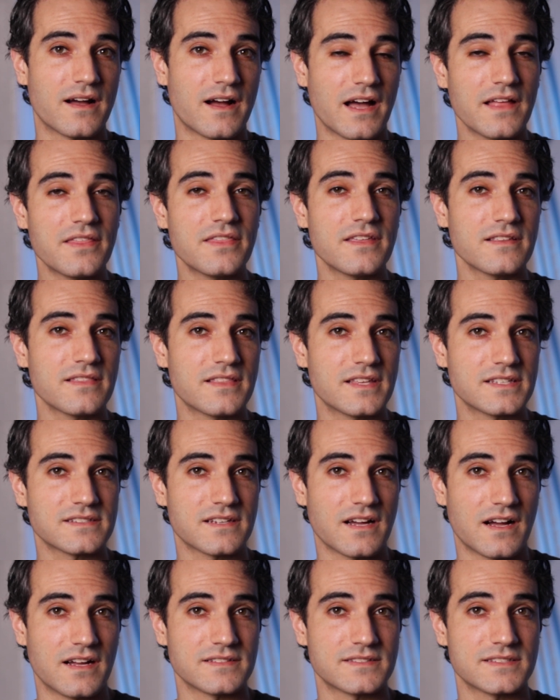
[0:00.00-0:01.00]
I think this
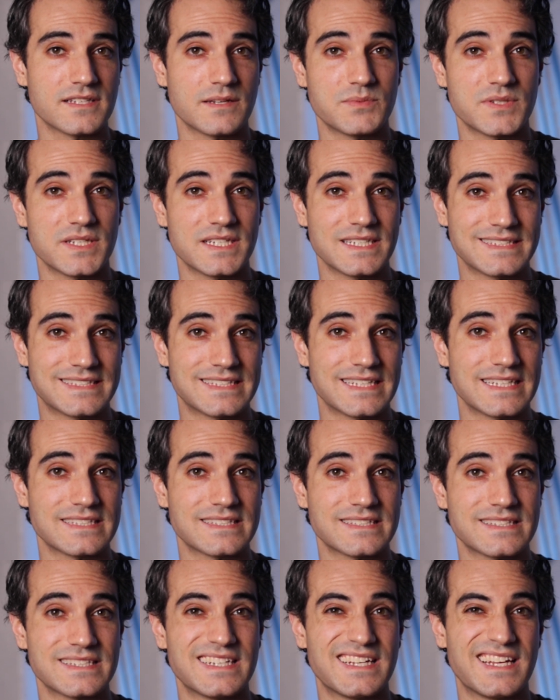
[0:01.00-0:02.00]
concept
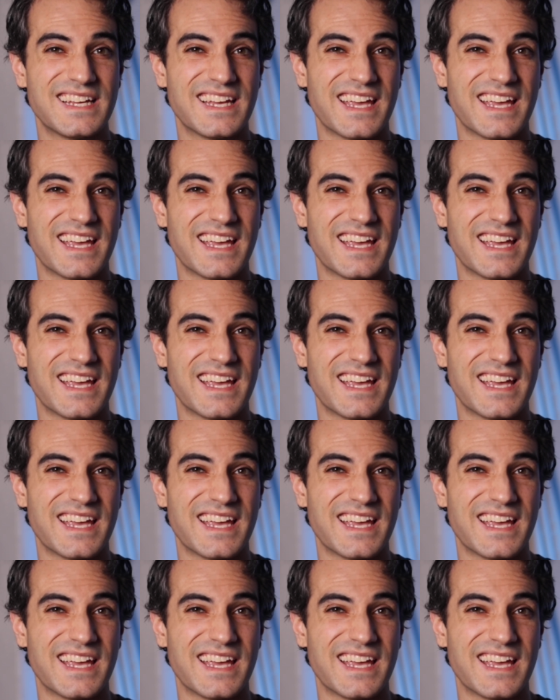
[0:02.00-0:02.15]
exists